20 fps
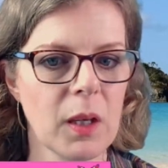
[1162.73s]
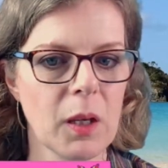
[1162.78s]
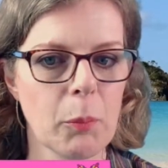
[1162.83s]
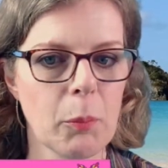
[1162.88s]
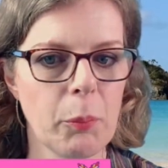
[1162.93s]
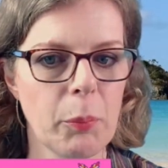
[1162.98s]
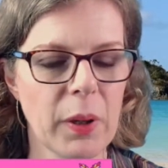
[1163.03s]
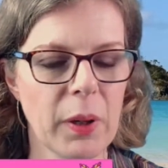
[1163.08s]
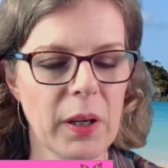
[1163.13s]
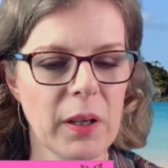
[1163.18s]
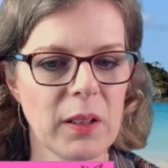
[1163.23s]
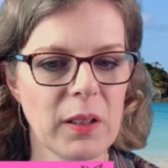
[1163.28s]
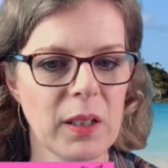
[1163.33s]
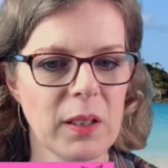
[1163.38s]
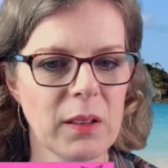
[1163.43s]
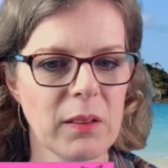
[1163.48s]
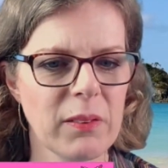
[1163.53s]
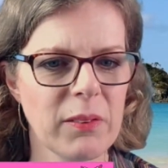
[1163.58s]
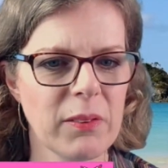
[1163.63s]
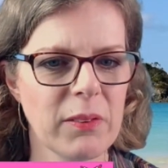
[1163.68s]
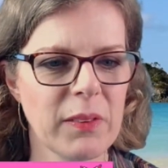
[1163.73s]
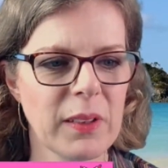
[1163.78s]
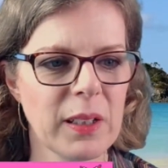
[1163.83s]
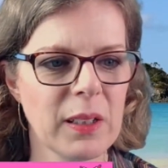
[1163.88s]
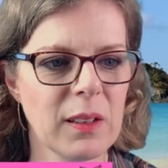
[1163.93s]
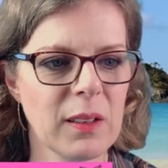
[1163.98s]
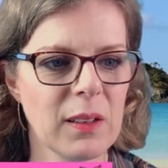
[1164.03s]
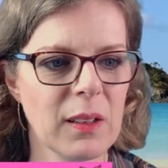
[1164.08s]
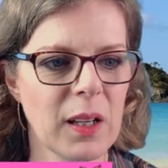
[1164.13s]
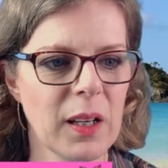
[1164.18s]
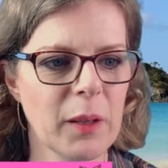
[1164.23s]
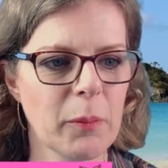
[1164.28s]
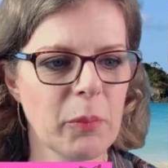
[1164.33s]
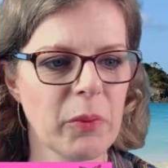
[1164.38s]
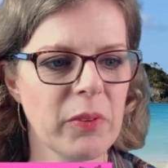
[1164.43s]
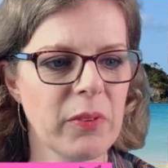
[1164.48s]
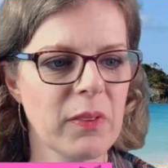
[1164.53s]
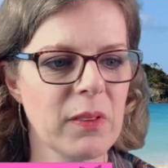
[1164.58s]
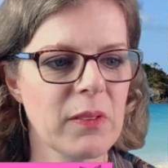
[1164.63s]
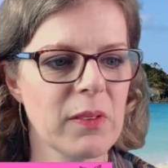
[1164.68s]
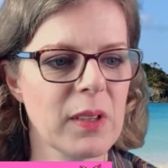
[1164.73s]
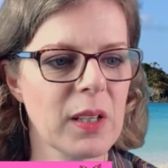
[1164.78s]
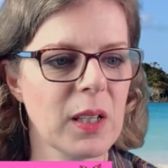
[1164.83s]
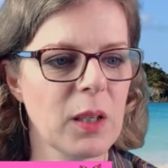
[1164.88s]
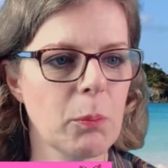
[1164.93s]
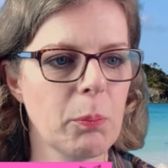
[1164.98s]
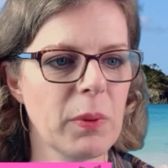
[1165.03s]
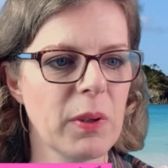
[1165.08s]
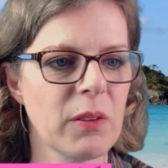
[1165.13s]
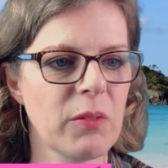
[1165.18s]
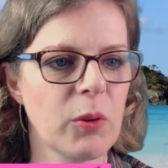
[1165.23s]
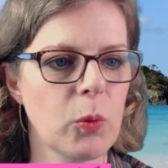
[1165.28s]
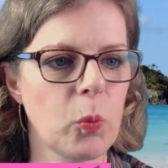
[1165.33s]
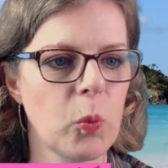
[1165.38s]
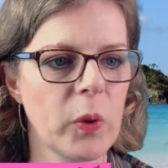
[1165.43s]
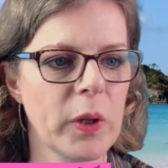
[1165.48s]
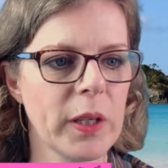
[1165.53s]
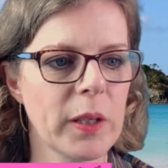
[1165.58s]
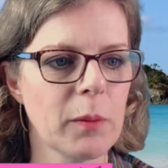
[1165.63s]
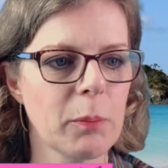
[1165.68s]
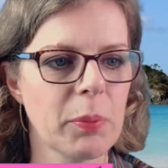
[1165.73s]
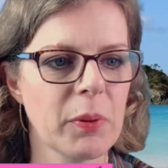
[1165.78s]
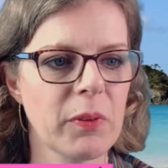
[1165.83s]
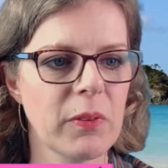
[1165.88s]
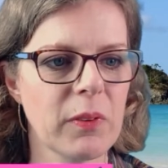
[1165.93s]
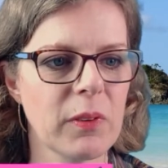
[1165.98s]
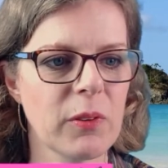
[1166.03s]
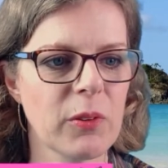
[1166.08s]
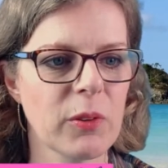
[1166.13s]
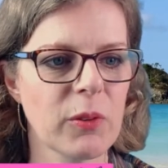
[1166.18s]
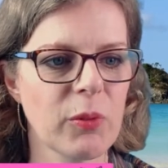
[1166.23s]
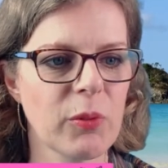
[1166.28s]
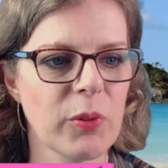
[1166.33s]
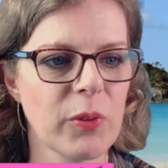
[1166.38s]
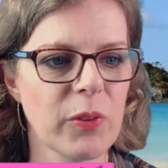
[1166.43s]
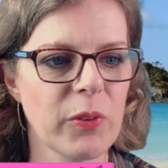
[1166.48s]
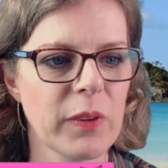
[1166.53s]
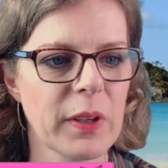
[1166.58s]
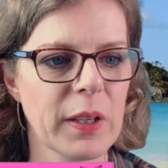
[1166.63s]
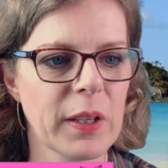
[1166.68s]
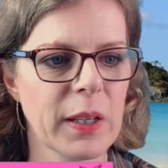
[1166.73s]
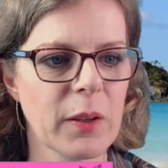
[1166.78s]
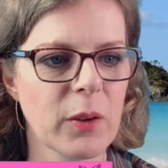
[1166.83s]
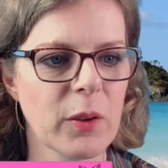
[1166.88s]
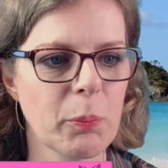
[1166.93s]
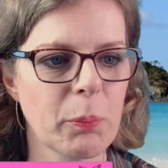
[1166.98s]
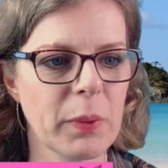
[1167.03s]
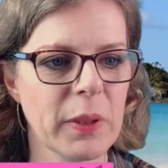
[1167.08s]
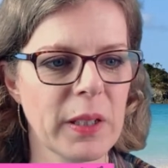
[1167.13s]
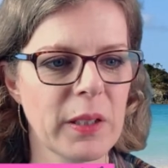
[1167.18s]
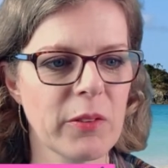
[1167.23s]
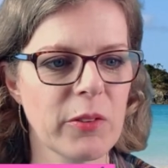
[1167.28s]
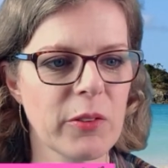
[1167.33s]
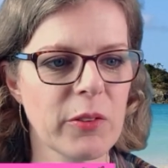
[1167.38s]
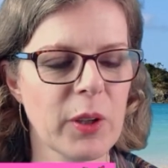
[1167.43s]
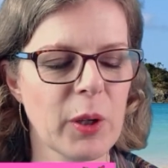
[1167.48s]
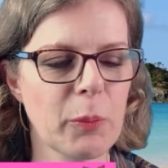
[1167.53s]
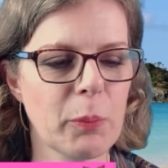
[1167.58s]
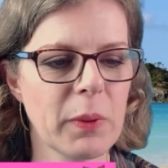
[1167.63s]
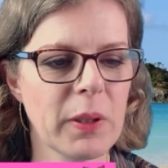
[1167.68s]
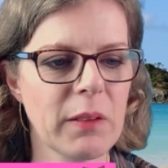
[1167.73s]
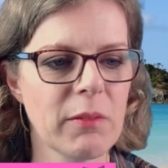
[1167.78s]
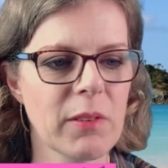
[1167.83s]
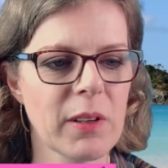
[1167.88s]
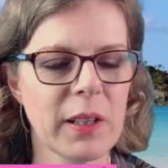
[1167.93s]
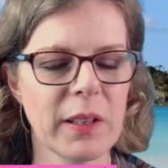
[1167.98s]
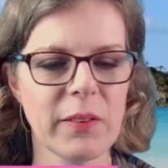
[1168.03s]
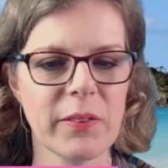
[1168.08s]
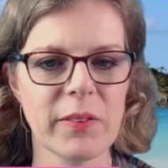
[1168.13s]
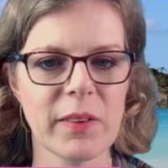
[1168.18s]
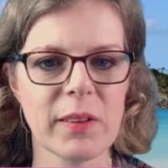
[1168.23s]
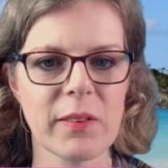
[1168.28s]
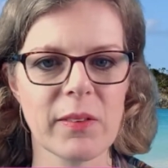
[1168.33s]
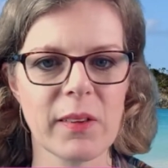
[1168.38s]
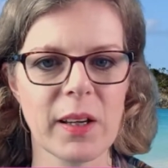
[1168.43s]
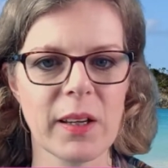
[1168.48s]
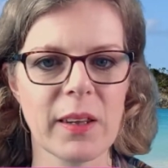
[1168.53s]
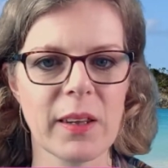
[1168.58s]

But it's still, I'm sitting in a bit of a weird position for sitting on a beach. Nobody really sits like